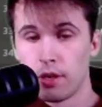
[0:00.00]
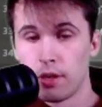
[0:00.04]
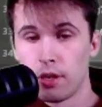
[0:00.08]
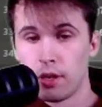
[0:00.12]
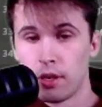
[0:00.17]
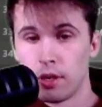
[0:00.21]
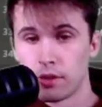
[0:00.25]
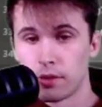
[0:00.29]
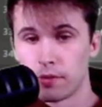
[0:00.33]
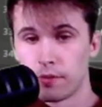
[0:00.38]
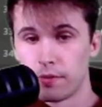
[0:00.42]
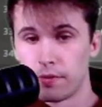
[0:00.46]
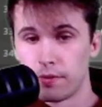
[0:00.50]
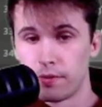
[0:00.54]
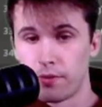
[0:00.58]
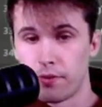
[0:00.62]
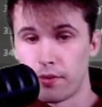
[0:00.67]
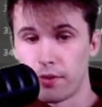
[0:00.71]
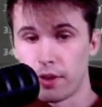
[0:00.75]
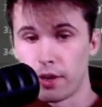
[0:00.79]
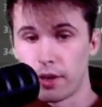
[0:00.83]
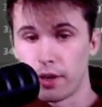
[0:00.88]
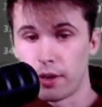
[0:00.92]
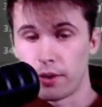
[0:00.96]
It's
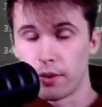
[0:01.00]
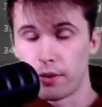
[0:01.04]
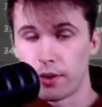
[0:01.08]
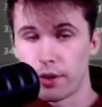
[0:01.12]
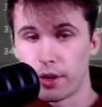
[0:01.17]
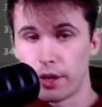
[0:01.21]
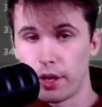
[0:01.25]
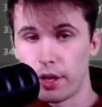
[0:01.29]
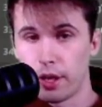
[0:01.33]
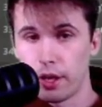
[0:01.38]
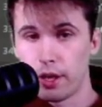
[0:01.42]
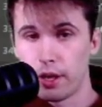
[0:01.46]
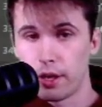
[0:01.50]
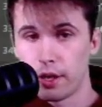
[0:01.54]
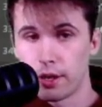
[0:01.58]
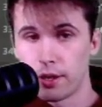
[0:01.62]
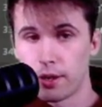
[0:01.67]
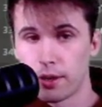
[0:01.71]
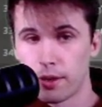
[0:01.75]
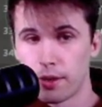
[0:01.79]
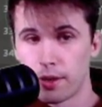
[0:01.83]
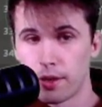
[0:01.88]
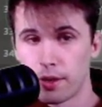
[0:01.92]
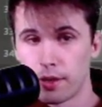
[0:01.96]
very
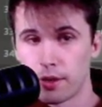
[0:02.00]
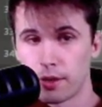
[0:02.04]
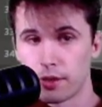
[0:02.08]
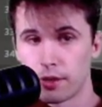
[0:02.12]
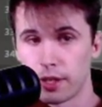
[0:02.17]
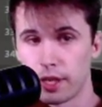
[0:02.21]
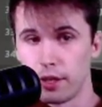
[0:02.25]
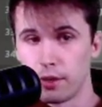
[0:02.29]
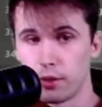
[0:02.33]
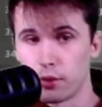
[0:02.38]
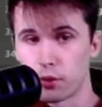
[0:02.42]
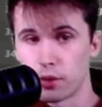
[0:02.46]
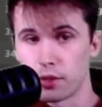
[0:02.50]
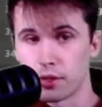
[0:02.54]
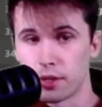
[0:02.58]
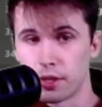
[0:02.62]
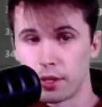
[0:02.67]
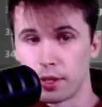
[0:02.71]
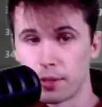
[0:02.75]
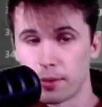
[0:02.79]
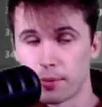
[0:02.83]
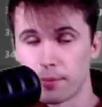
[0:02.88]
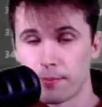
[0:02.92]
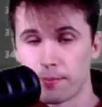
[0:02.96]
dangerous
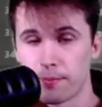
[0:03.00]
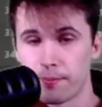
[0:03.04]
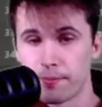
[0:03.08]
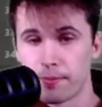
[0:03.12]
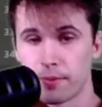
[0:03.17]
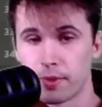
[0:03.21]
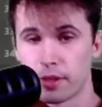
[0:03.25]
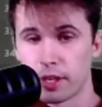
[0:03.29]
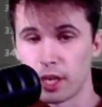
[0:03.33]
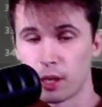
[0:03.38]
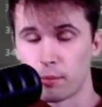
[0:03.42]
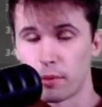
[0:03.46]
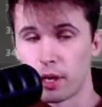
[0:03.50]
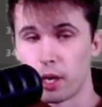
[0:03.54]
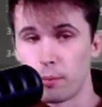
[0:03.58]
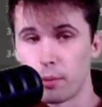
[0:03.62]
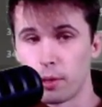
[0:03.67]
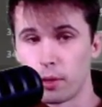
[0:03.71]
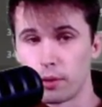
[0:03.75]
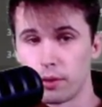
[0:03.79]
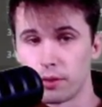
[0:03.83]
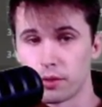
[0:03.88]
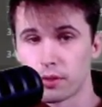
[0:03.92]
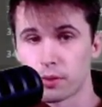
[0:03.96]
here. I think my
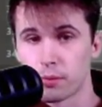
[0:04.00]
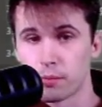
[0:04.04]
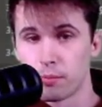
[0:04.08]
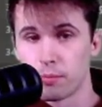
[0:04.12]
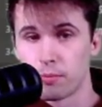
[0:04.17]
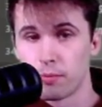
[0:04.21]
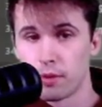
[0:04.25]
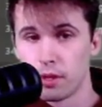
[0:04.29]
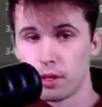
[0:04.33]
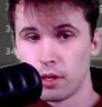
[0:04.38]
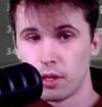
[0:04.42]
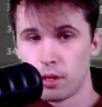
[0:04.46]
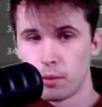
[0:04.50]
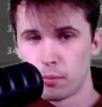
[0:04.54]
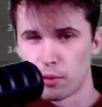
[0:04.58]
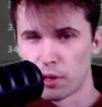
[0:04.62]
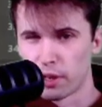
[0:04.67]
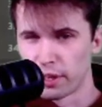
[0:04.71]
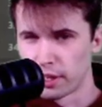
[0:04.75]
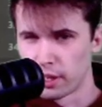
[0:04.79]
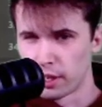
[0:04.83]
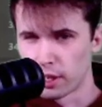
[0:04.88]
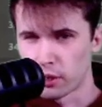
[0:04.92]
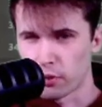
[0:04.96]
opponent's
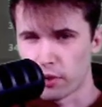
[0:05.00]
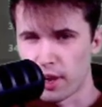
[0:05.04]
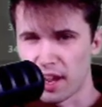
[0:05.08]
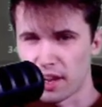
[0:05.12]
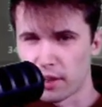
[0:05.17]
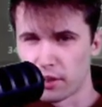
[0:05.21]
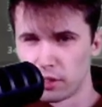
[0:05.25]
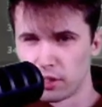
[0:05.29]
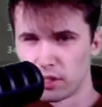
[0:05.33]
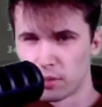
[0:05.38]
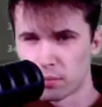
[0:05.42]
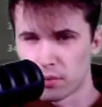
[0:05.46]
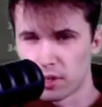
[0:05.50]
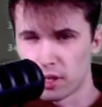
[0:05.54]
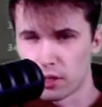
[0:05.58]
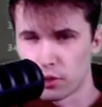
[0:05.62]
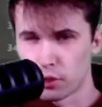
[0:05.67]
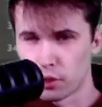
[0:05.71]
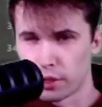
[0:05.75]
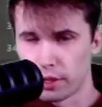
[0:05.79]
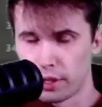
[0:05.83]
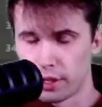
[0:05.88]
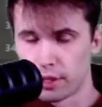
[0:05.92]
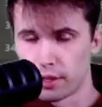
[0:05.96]
probably going to crack under the
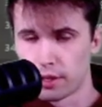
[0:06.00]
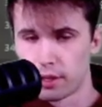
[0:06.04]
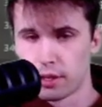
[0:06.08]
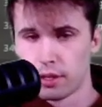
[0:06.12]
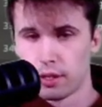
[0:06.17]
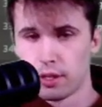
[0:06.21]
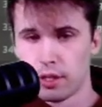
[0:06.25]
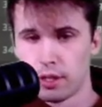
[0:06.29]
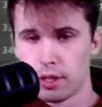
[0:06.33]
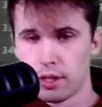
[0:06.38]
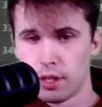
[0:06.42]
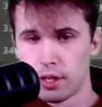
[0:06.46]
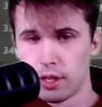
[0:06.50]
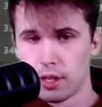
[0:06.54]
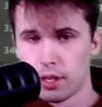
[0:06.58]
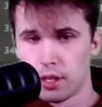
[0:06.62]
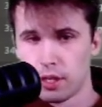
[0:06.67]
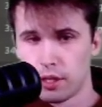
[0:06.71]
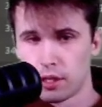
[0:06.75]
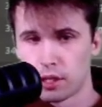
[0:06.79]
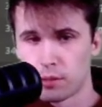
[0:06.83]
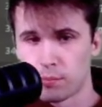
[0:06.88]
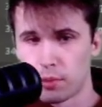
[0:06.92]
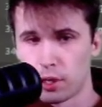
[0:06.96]
pressure here.
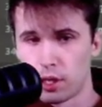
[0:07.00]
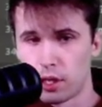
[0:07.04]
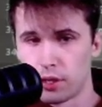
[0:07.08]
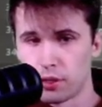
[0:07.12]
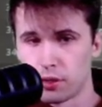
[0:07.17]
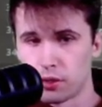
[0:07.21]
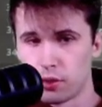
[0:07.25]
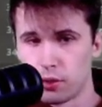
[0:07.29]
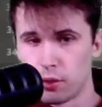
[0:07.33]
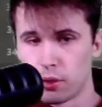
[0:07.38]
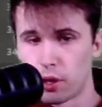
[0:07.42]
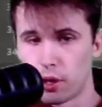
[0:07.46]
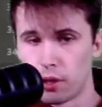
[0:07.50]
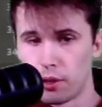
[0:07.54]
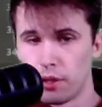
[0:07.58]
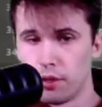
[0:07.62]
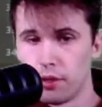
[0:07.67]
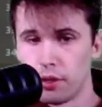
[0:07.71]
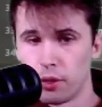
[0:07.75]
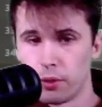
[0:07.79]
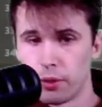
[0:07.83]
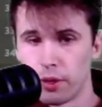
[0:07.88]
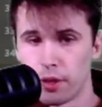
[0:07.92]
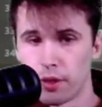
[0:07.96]
This pawn is too hard to
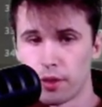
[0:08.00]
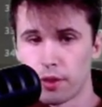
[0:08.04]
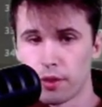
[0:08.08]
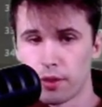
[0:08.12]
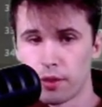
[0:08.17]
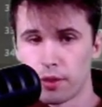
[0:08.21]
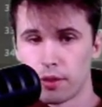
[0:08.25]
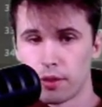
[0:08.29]
deal with.